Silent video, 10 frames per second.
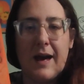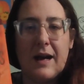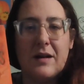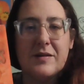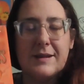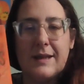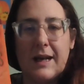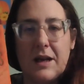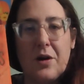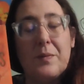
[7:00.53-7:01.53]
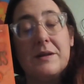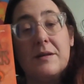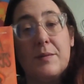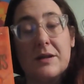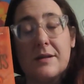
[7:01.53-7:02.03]
the house, Dana opens a
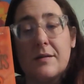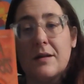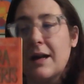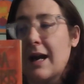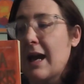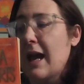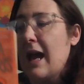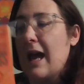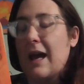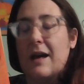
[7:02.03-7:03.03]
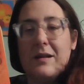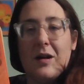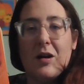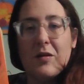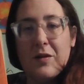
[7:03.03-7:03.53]
bookstore. And
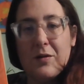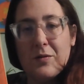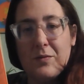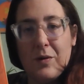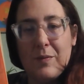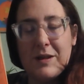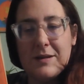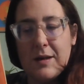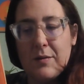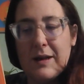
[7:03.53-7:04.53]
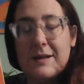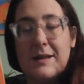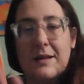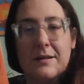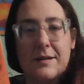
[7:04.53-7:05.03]
our third woman, Zoe, is
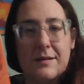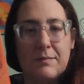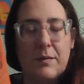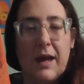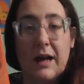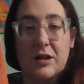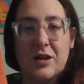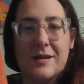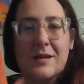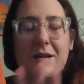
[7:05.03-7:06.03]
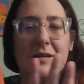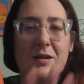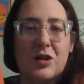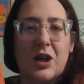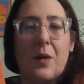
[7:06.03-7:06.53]
a hairdresser. And
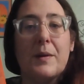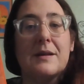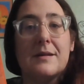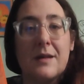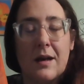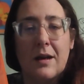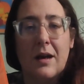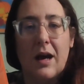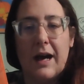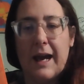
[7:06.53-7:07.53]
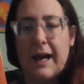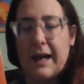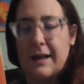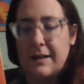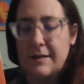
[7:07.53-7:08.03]
so she opens
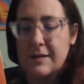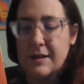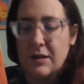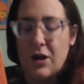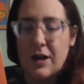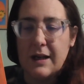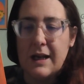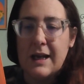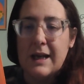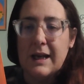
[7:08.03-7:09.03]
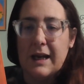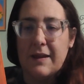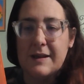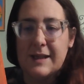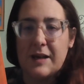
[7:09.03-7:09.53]
a salon
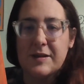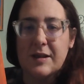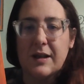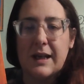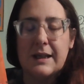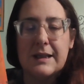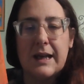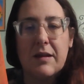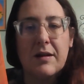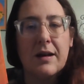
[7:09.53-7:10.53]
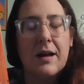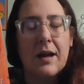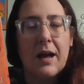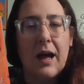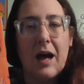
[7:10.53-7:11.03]
in this house. They're getting together.
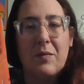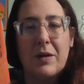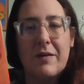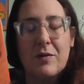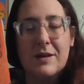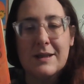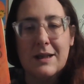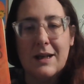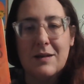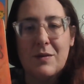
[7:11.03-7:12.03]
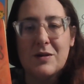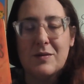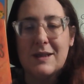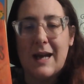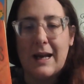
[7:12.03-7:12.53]
Um, but I've always connected most
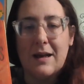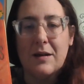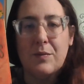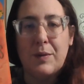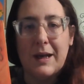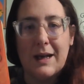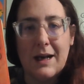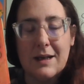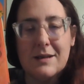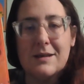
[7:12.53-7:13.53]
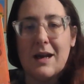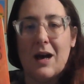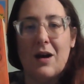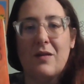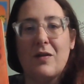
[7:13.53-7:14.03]
with Dana because
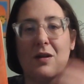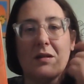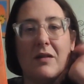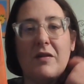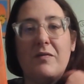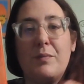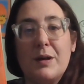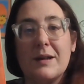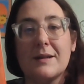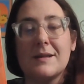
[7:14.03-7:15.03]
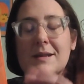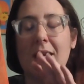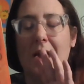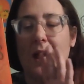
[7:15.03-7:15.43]
of her love of books